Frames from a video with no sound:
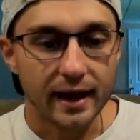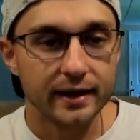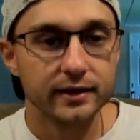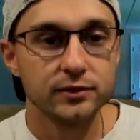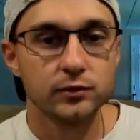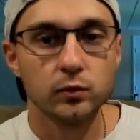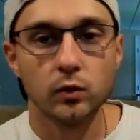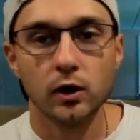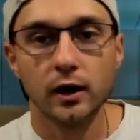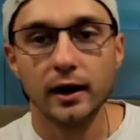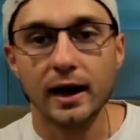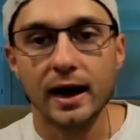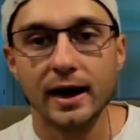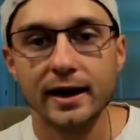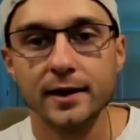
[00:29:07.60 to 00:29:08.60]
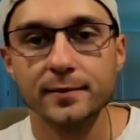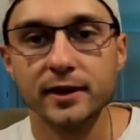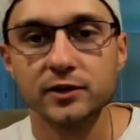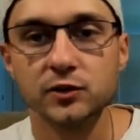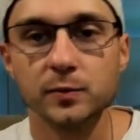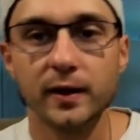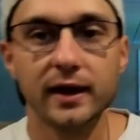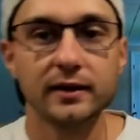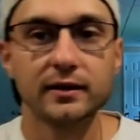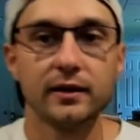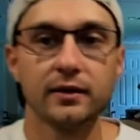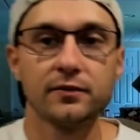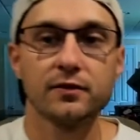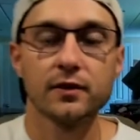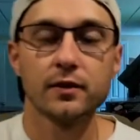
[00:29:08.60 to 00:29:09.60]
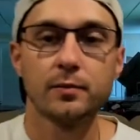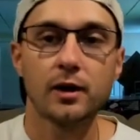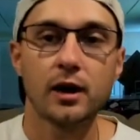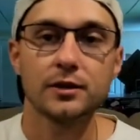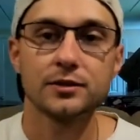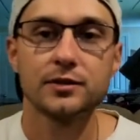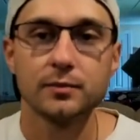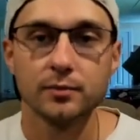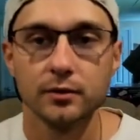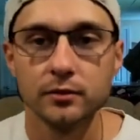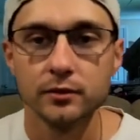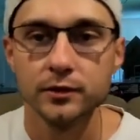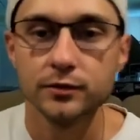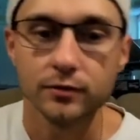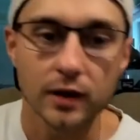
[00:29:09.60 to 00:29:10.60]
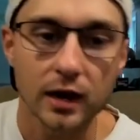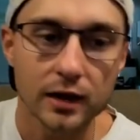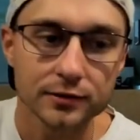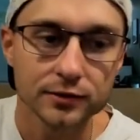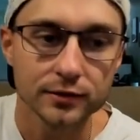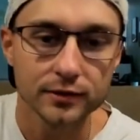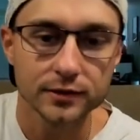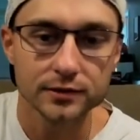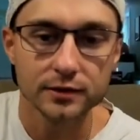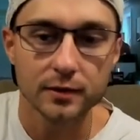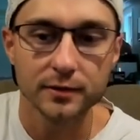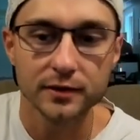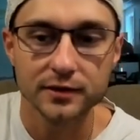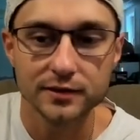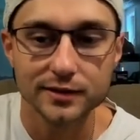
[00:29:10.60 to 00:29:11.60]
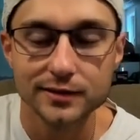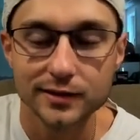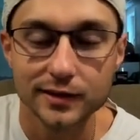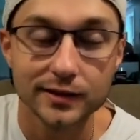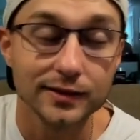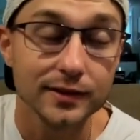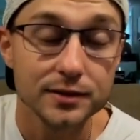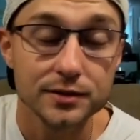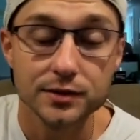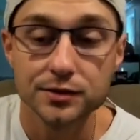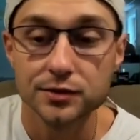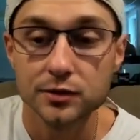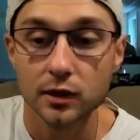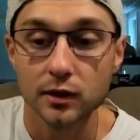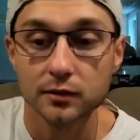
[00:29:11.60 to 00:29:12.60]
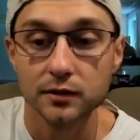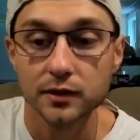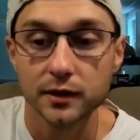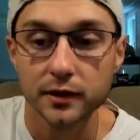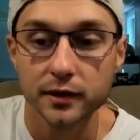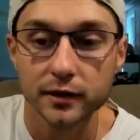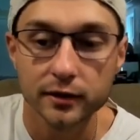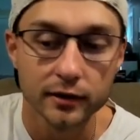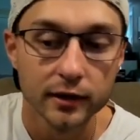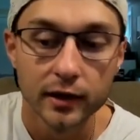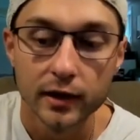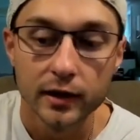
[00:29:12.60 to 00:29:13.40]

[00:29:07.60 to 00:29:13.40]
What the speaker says: is what I am expecting for the Boston Bruins roster this coming season, at least to start the year.